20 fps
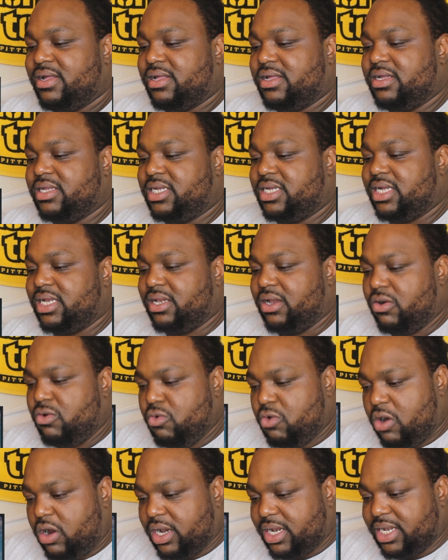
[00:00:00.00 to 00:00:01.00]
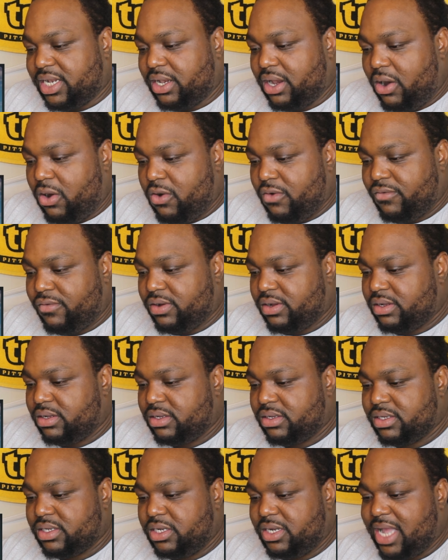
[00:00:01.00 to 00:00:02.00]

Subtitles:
Good shit. No, who won? Noah?